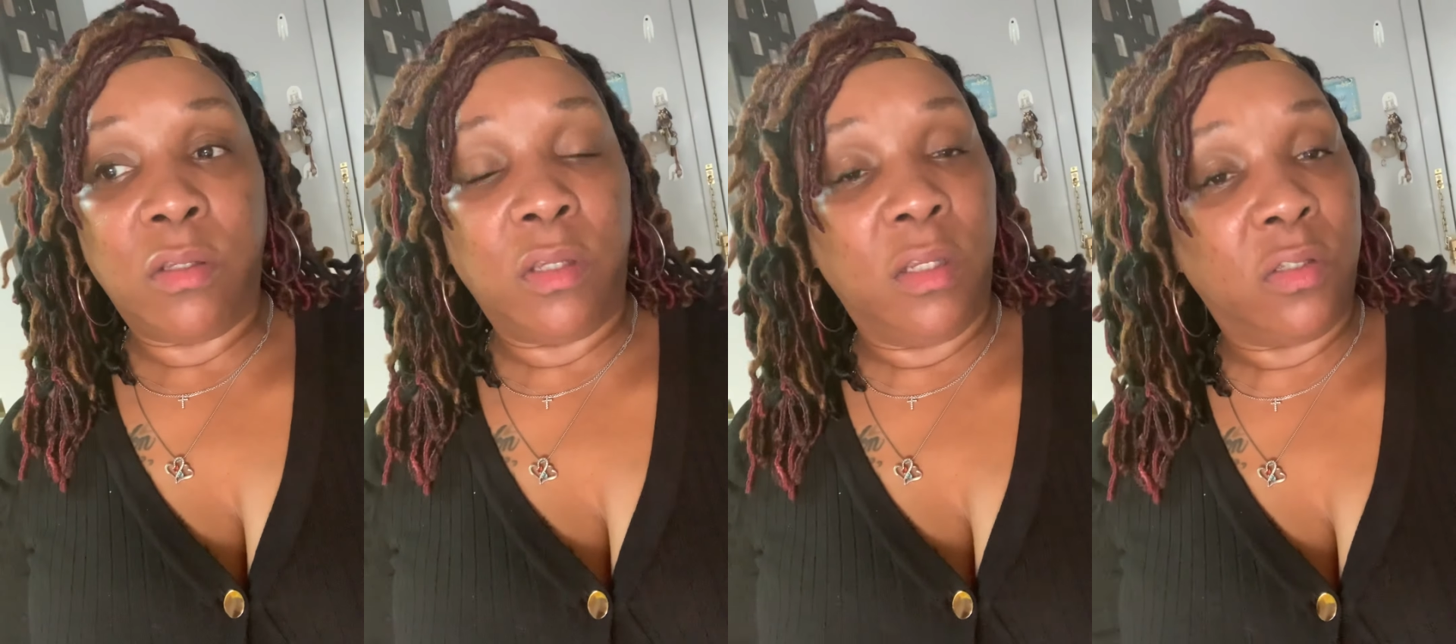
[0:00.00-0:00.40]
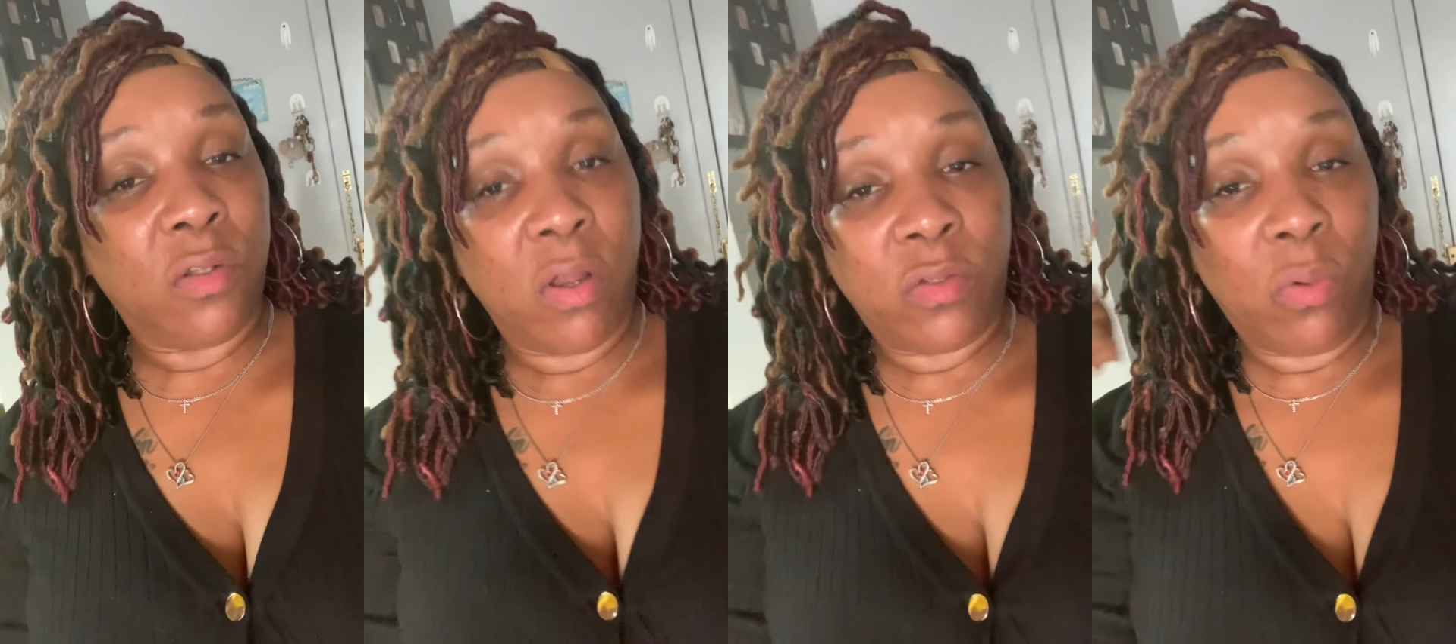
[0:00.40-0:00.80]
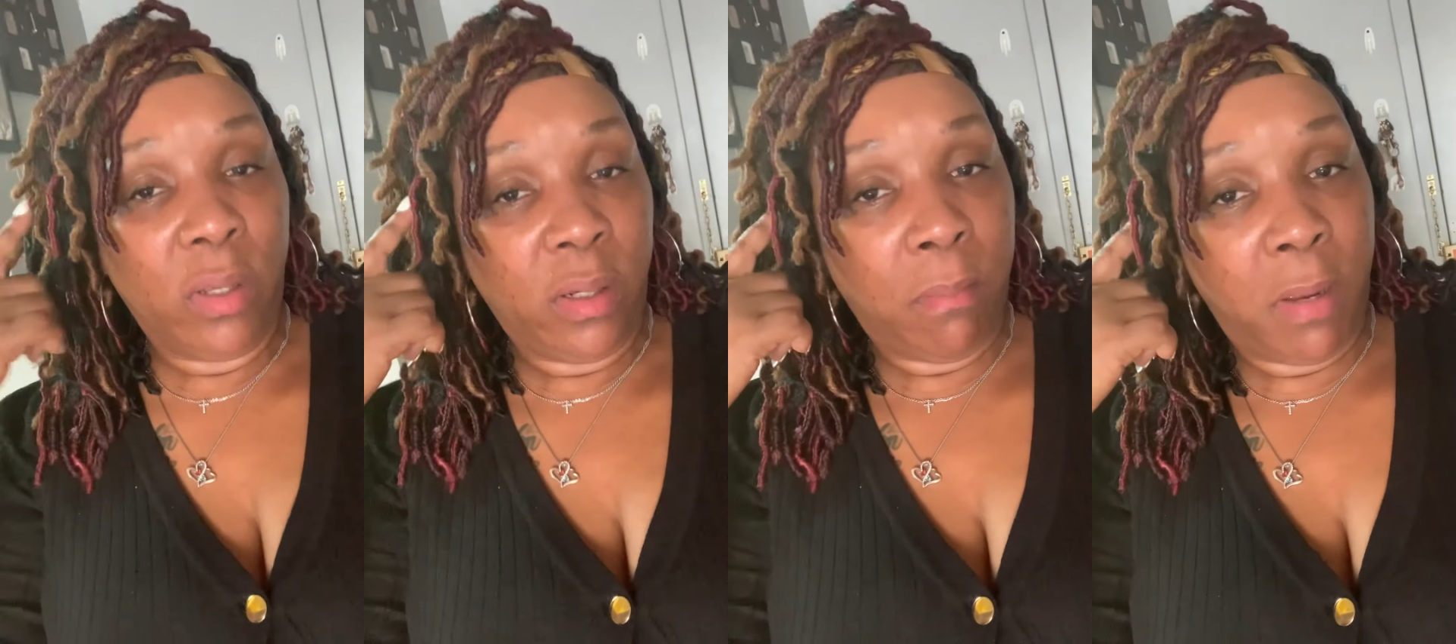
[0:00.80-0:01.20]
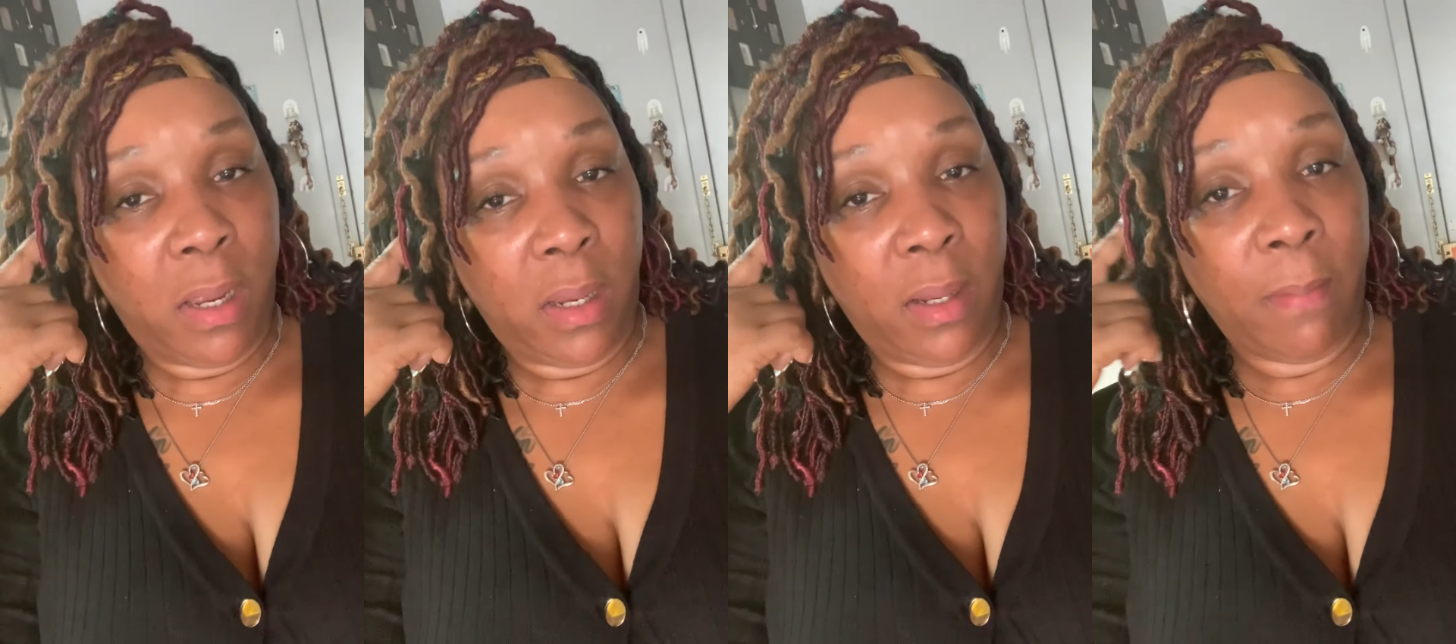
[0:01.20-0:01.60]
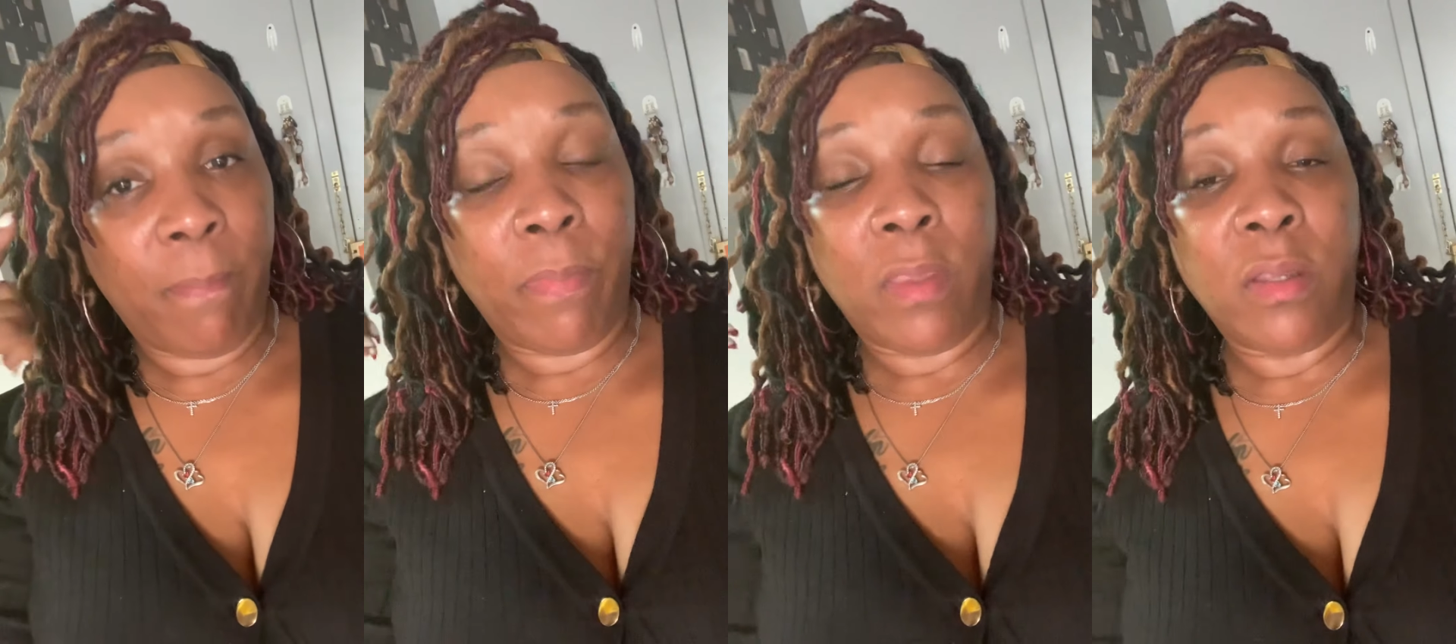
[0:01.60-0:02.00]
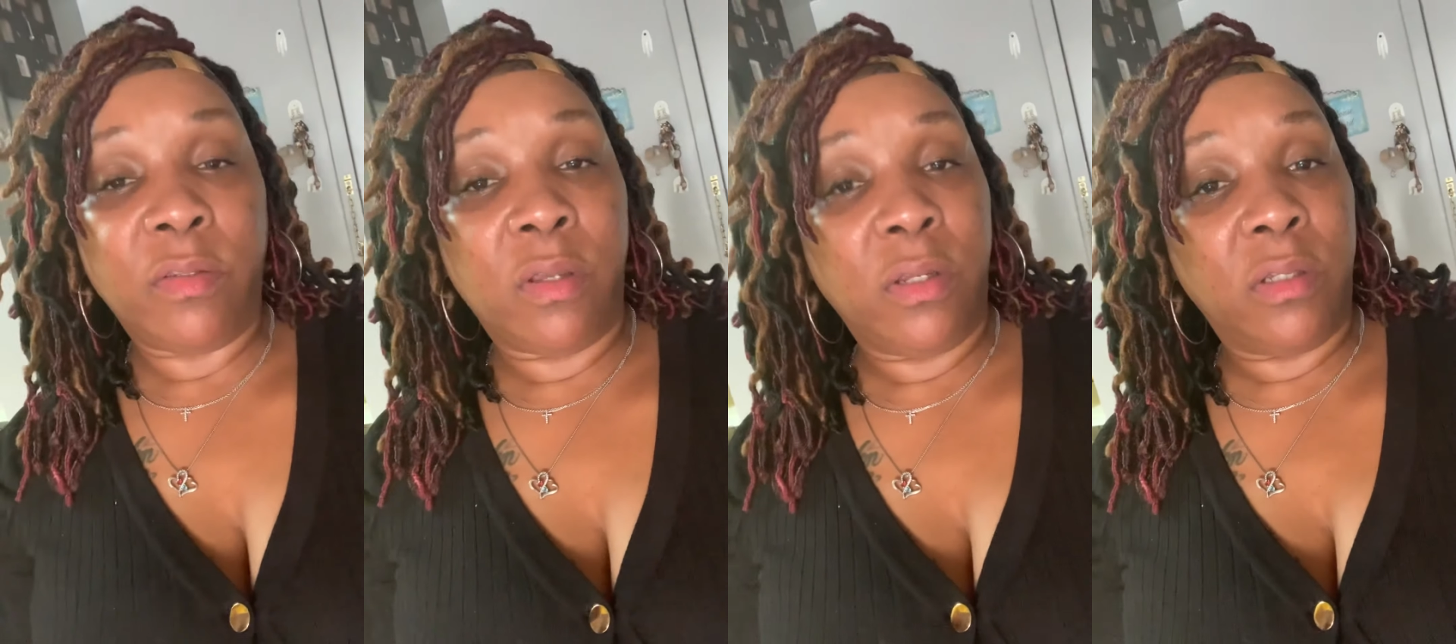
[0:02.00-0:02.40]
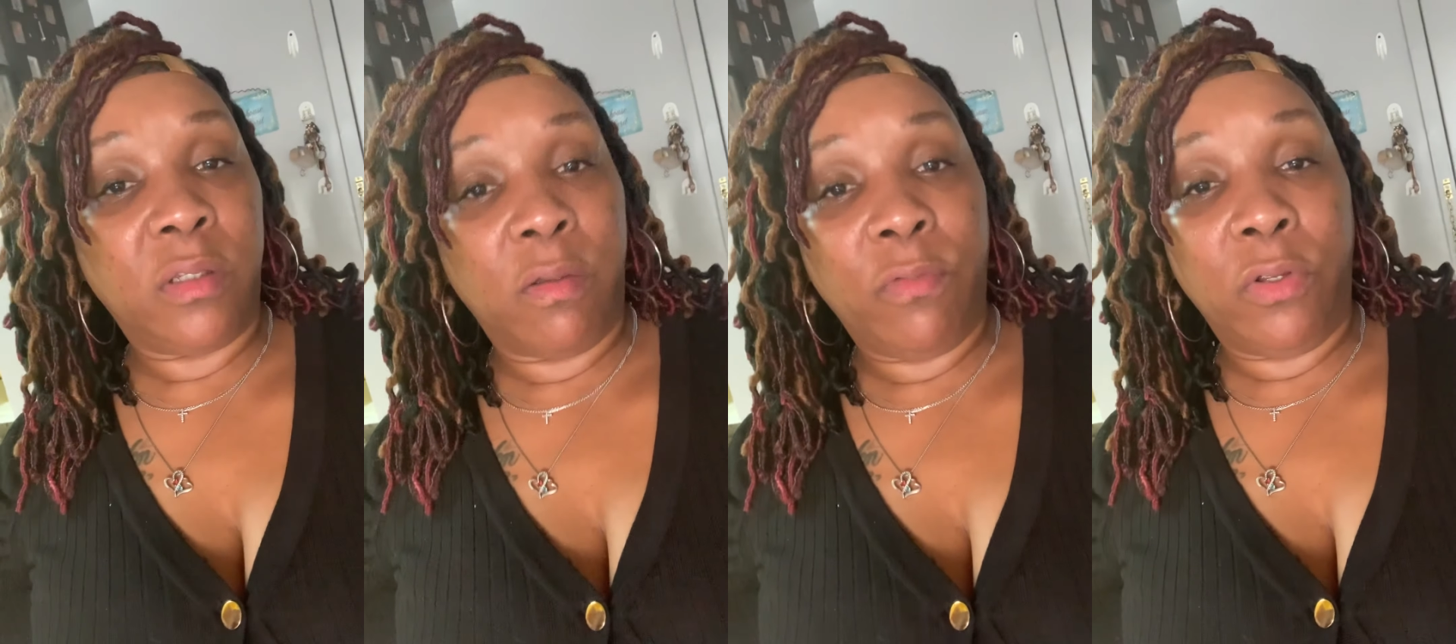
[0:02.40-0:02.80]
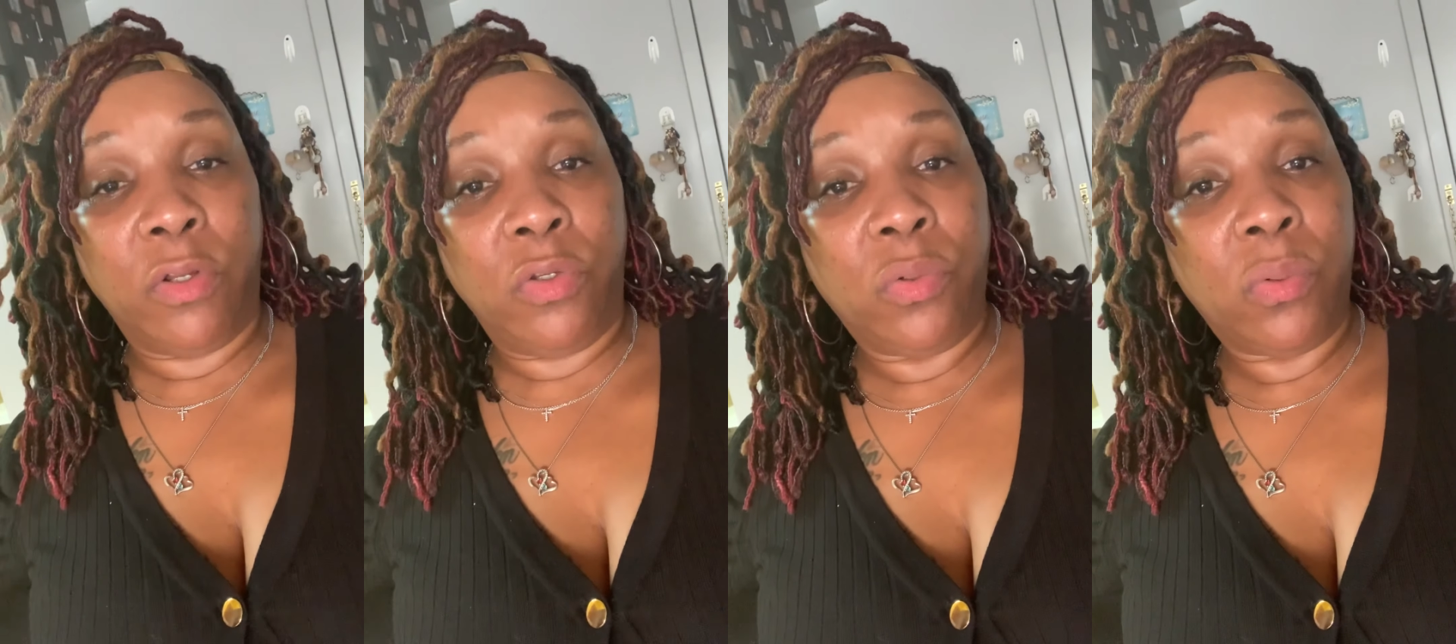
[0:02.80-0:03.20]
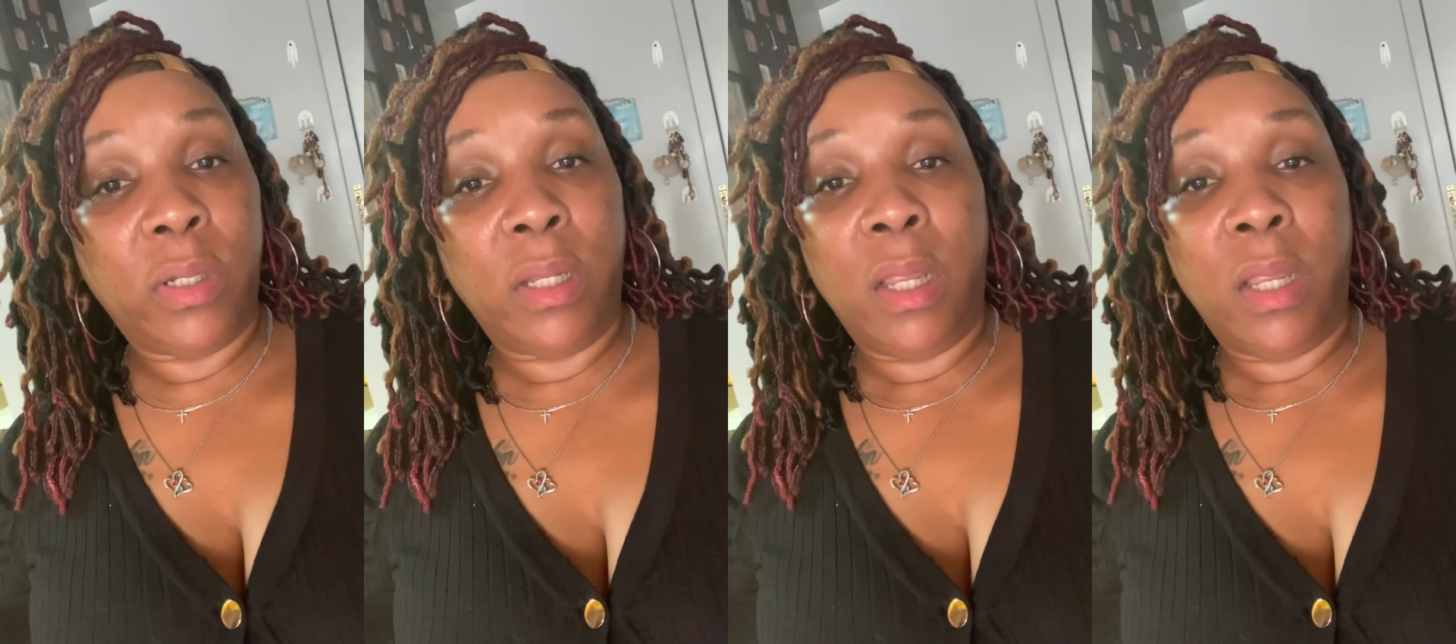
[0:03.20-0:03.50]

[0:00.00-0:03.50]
it starts all in the mind. Tell yourself you're going to do it,